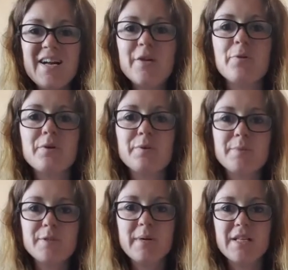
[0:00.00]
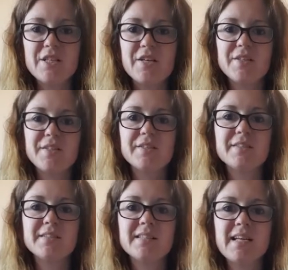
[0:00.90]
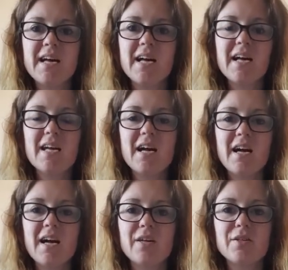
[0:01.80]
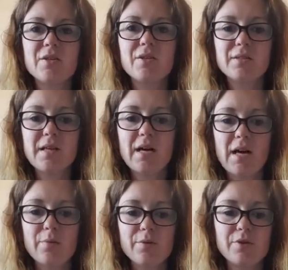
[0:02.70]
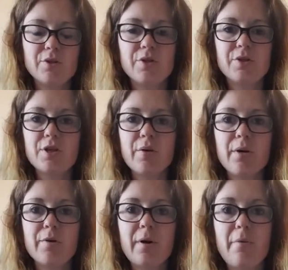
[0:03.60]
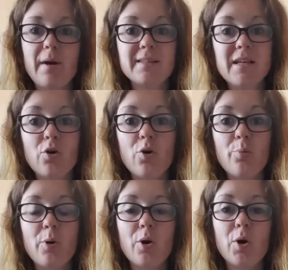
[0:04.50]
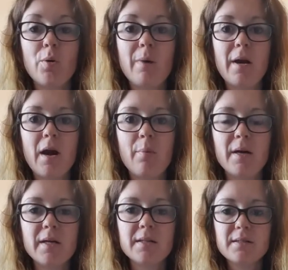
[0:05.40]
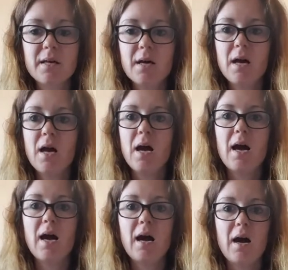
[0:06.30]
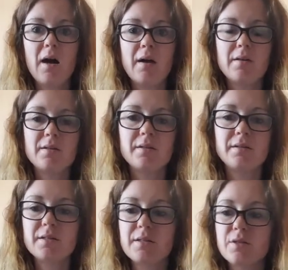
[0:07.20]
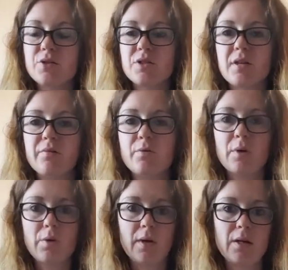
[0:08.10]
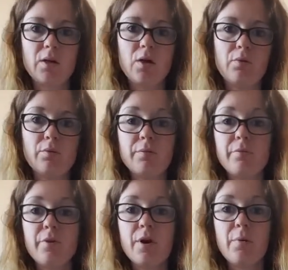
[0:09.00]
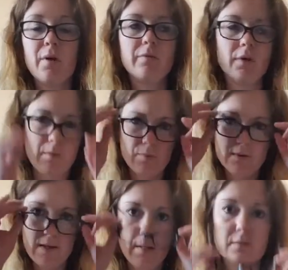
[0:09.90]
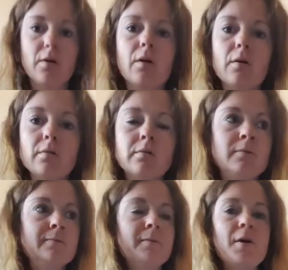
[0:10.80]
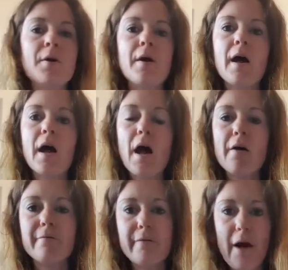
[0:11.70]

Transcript: Hi, welcome to my channel. Today I thought I would just show you how I set up all my nappies and just give you a quick little run through of I'm going to take these off, of